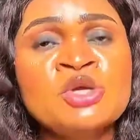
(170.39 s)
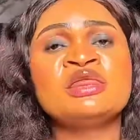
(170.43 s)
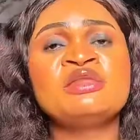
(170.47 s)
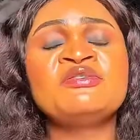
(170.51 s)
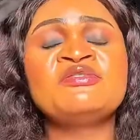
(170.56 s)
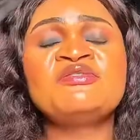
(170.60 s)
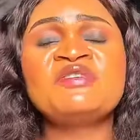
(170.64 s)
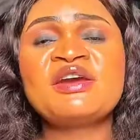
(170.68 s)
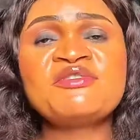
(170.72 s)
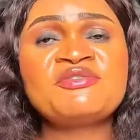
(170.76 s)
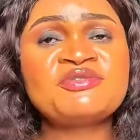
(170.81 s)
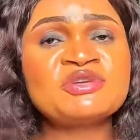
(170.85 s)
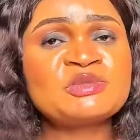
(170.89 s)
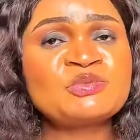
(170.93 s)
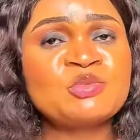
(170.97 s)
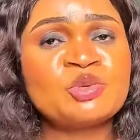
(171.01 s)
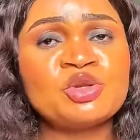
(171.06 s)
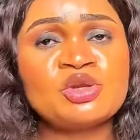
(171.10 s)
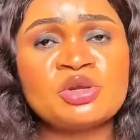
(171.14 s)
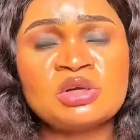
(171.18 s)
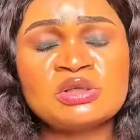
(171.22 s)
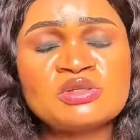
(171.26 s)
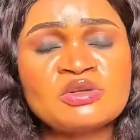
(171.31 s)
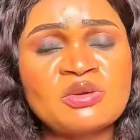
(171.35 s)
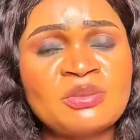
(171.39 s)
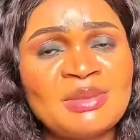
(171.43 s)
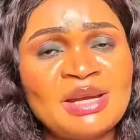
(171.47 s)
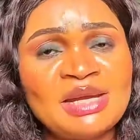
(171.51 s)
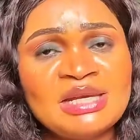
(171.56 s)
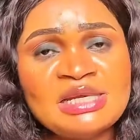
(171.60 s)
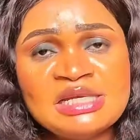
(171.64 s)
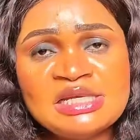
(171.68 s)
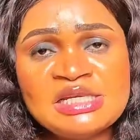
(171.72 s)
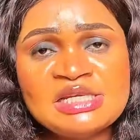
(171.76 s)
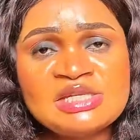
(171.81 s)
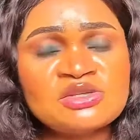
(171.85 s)
The very first product on my
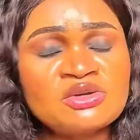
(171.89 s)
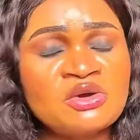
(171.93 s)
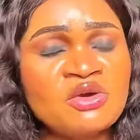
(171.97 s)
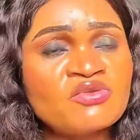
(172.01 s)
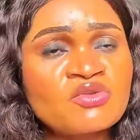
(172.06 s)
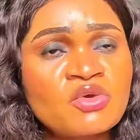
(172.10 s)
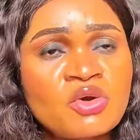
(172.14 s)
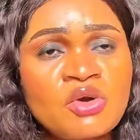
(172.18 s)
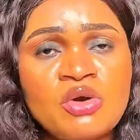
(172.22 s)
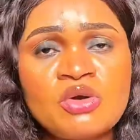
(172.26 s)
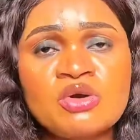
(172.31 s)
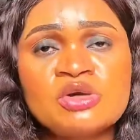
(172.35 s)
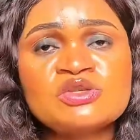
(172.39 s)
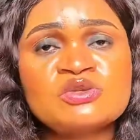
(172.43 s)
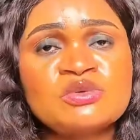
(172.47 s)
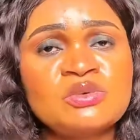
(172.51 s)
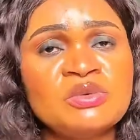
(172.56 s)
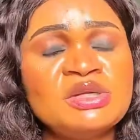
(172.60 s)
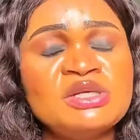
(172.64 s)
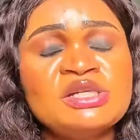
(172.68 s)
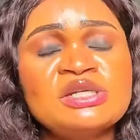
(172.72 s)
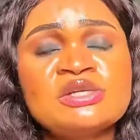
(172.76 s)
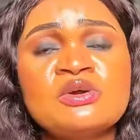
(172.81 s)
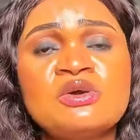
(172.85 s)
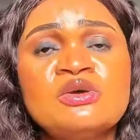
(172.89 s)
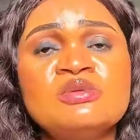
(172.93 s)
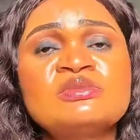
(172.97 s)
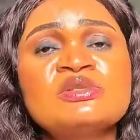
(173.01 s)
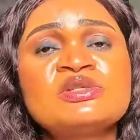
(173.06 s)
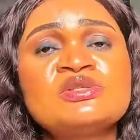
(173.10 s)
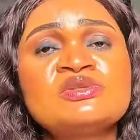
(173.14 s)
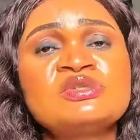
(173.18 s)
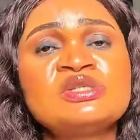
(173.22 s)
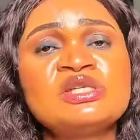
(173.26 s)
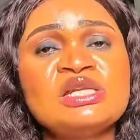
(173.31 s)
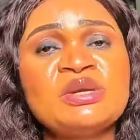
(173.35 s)
list, of course, when it comes
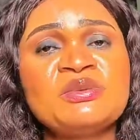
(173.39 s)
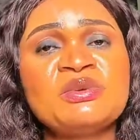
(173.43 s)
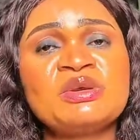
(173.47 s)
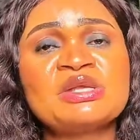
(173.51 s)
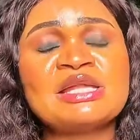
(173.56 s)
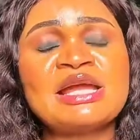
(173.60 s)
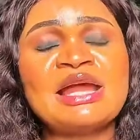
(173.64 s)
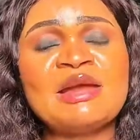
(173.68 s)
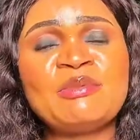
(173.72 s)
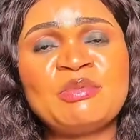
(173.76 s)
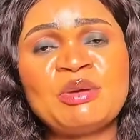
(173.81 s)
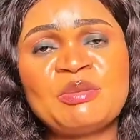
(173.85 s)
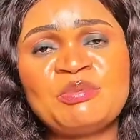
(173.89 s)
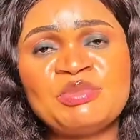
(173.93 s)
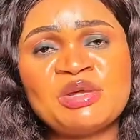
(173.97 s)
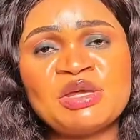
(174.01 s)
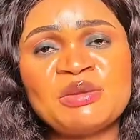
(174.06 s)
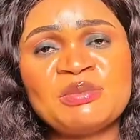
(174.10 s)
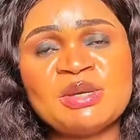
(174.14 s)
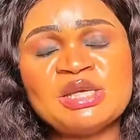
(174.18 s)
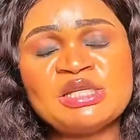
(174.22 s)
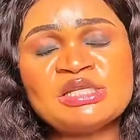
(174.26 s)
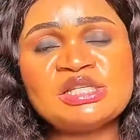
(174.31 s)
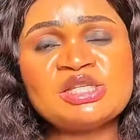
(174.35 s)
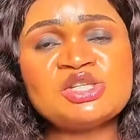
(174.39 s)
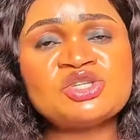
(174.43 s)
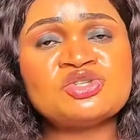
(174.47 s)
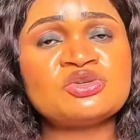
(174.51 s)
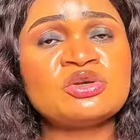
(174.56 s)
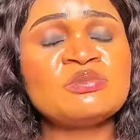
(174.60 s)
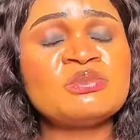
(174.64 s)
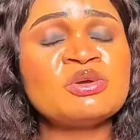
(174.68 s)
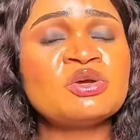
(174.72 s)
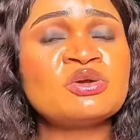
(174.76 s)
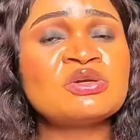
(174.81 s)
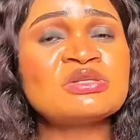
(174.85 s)
to dealing with
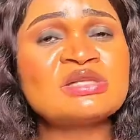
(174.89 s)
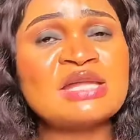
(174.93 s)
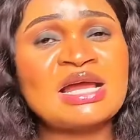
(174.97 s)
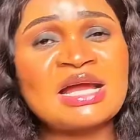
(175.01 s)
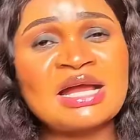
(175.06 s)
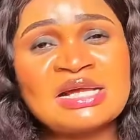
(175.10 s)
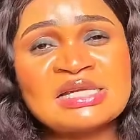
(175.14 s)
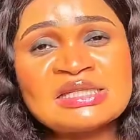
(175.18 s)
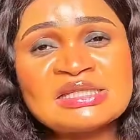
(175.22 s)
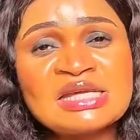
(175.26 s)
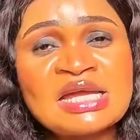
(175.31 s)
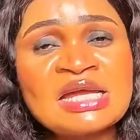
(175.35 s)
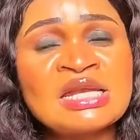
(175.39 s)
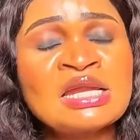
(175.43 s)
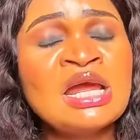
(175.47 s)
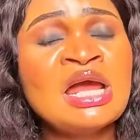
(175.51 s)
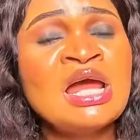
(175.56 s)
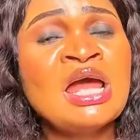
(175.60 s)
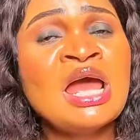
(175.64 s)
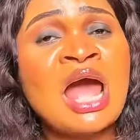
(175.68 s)
hyperpigmentation, because like I said,